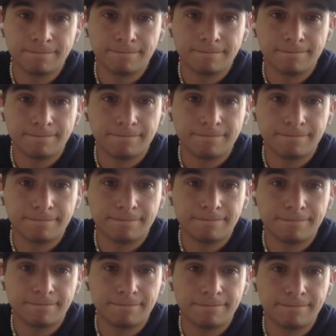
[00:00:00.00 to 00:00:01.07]

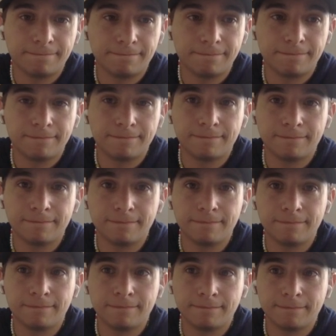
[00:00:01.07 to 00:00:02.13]

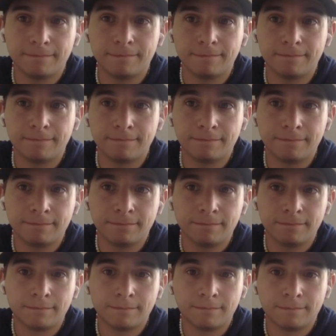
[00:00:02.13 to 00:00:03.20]

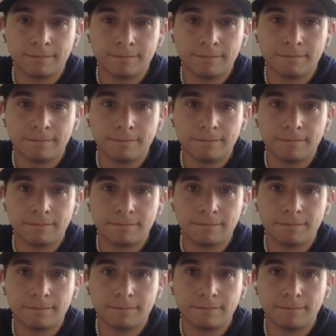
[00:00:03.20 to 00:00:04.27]

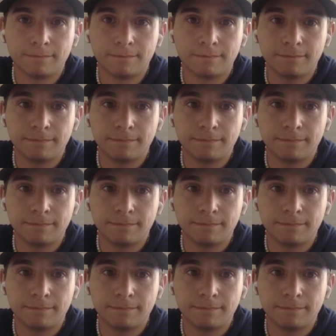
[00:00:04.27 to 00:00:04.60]
(silent)